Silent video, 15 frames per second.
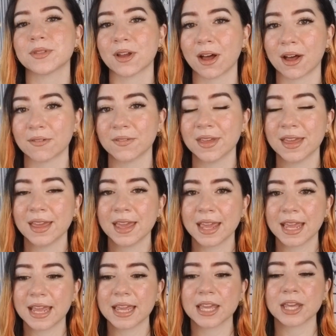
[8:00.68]
off,
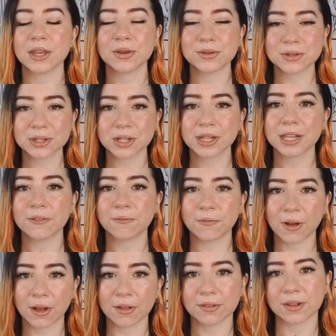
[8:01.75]
it usually
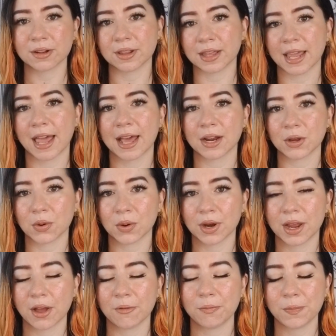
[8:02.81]
falls under the
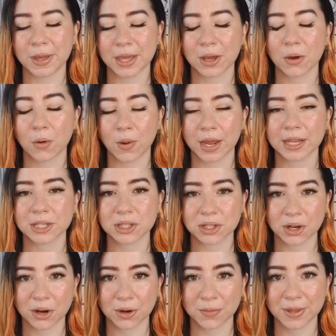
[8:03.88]
category of being quite
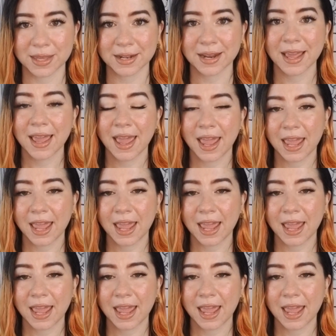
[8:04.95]
charming